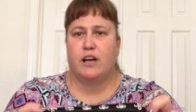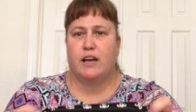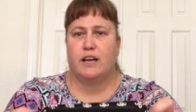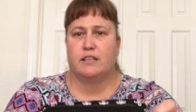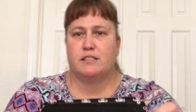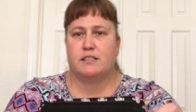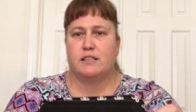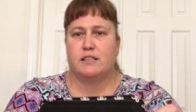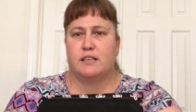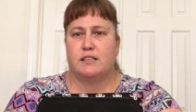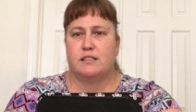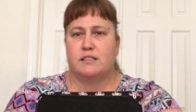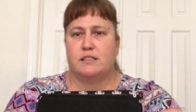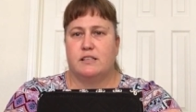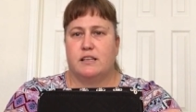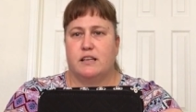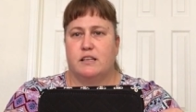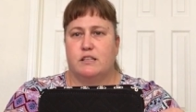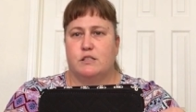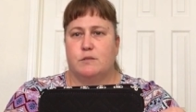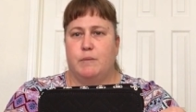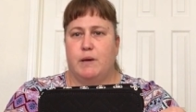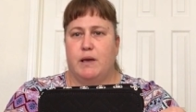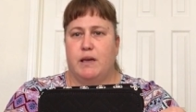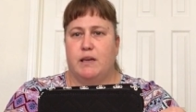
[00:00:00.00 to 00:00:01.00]
excess
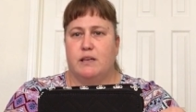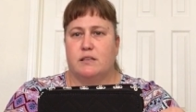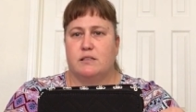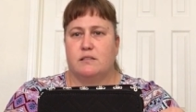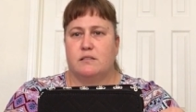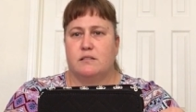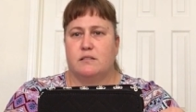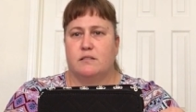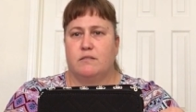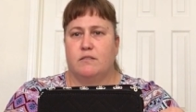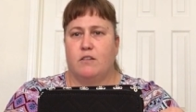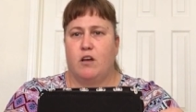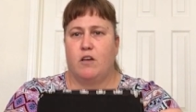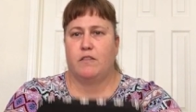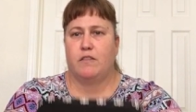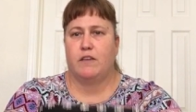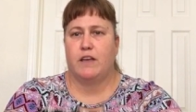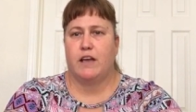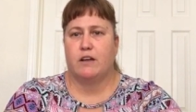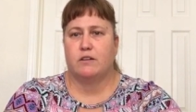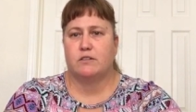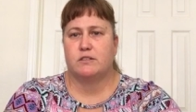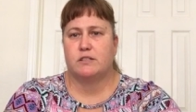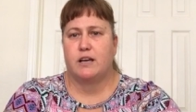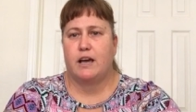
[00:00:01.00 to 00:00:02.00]
dead space on the
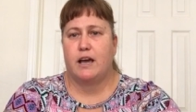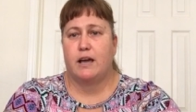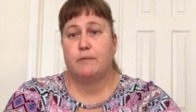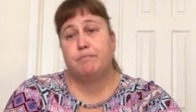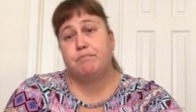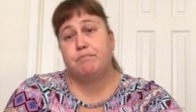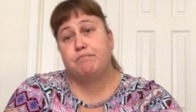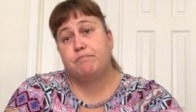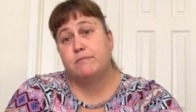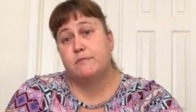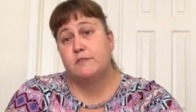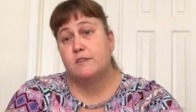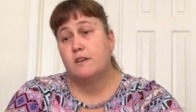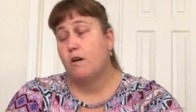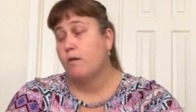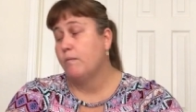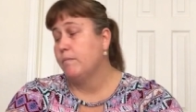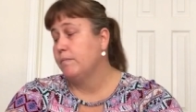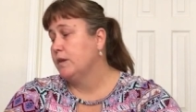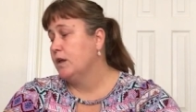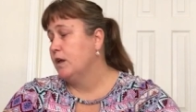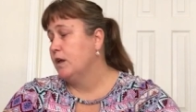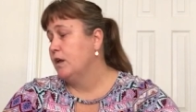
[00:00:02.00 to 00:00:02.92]
outside. So